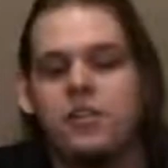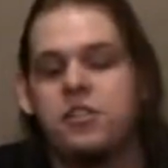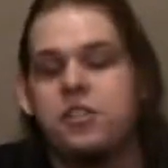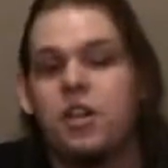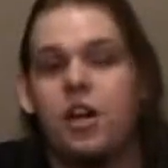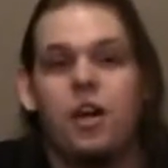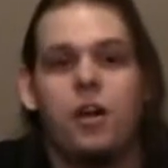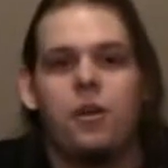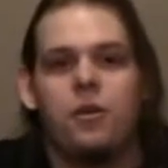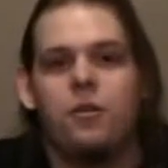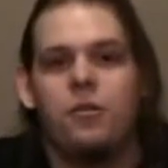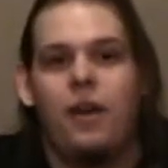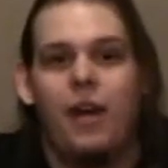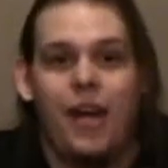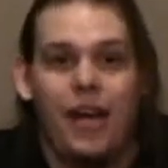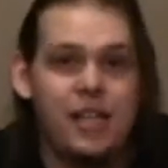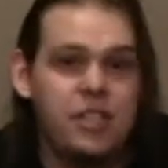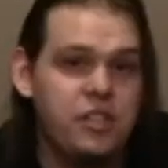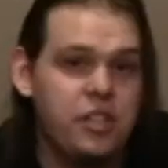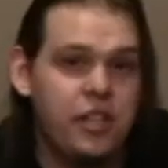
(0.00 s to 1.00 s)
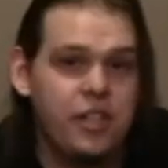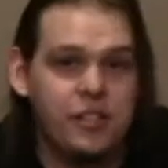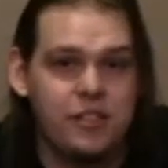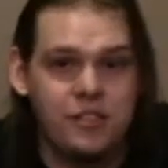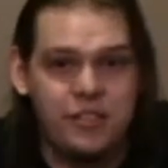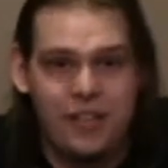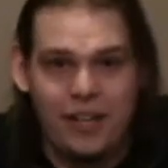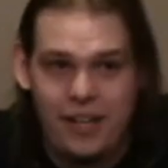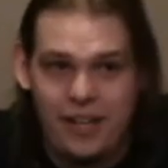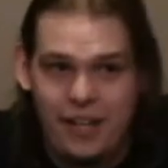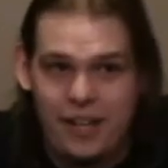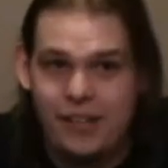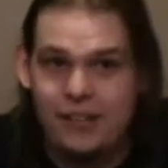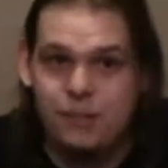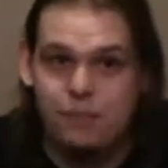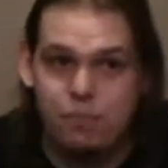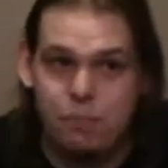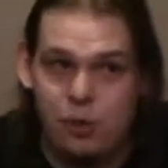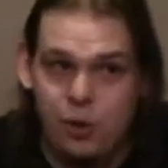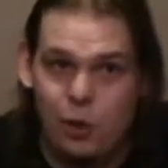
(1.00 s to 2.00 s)
So, as you can see,
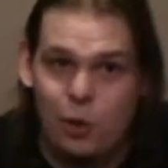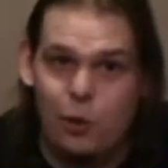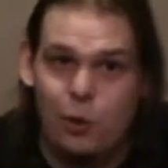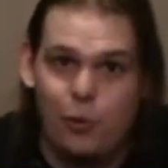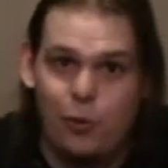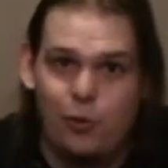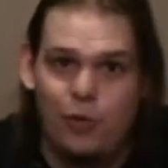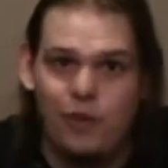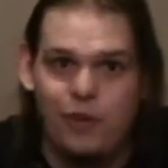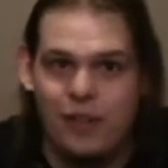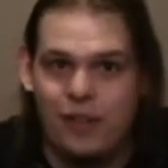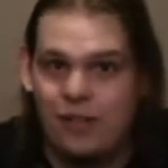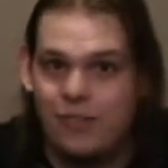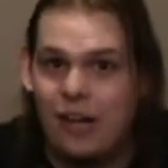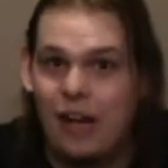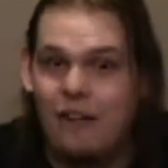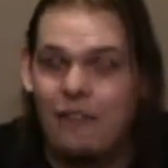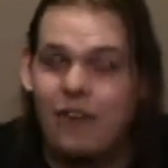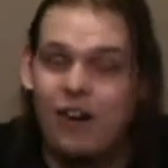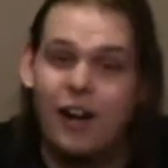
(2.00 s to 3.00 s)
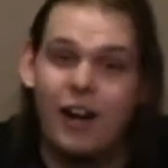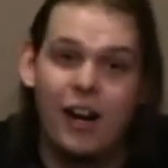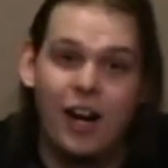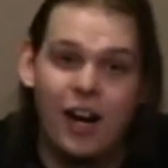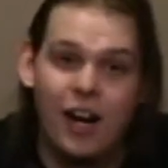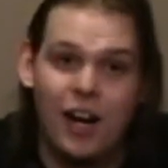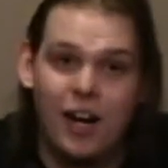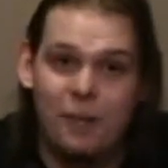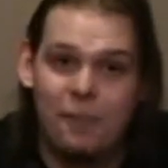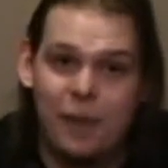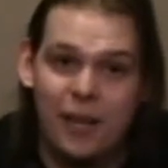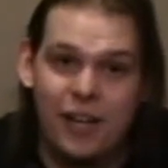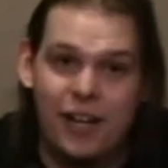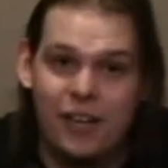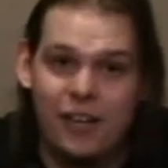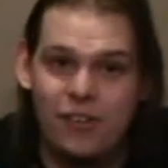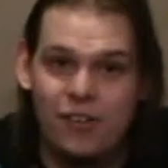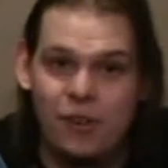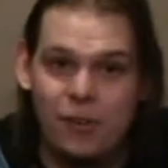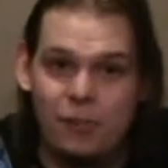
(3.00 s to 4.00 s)
it's blue. It's not very hard
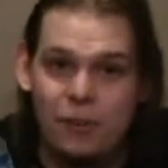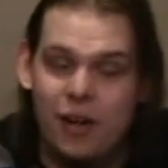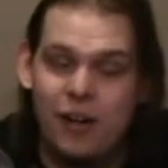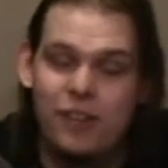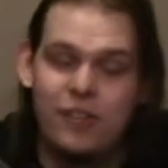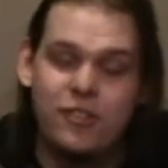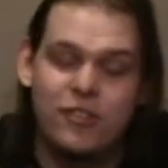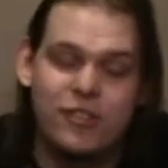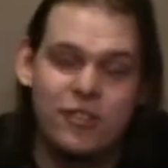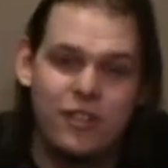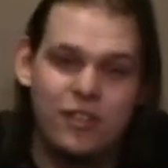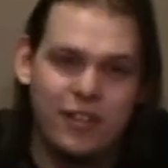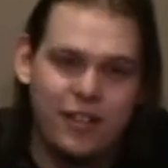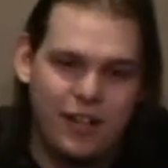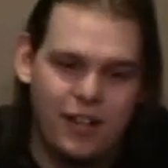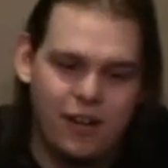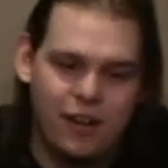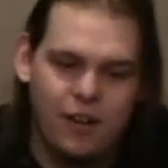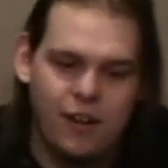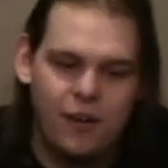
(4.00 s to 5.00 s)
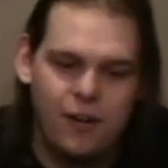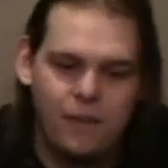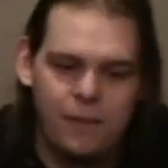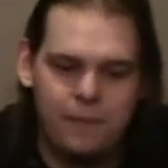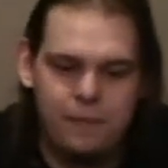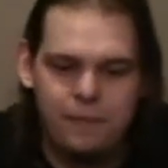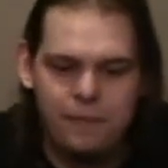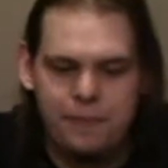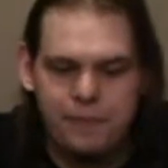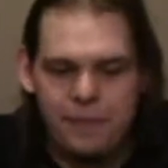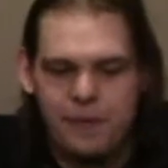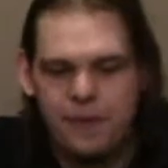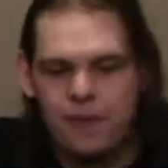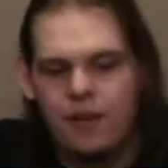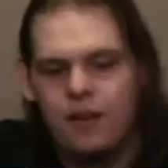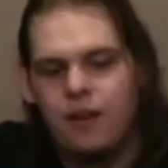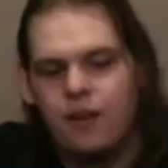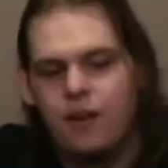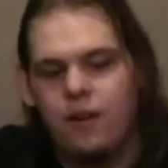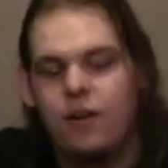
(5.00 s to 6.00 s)
because the bottle's clear.
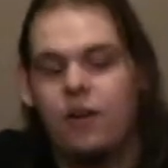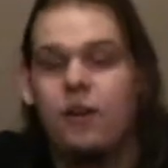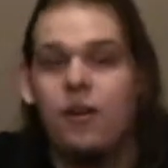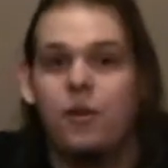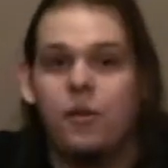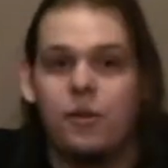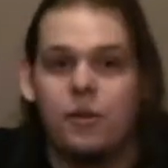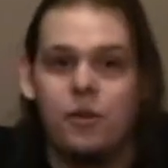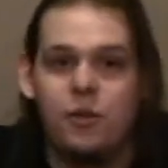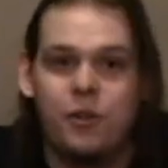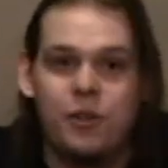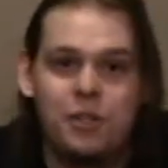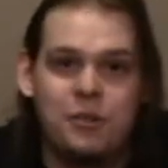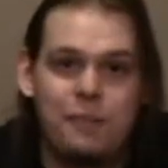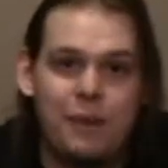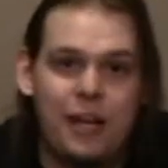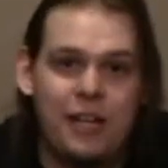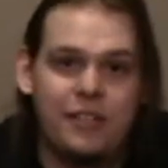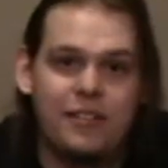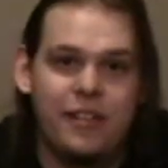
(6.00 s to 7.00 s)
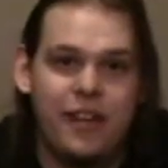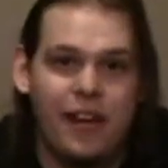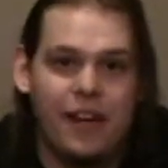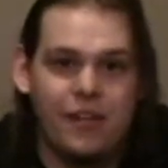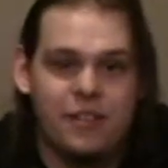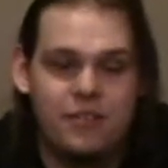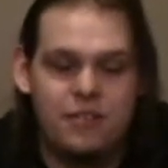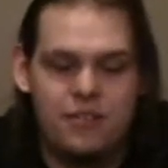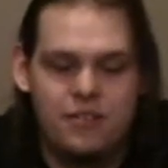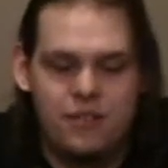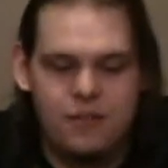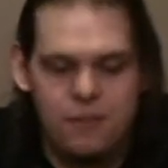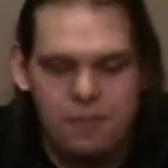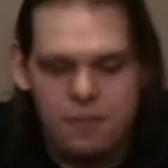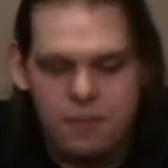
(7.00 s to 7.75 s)
I'll do a smell test.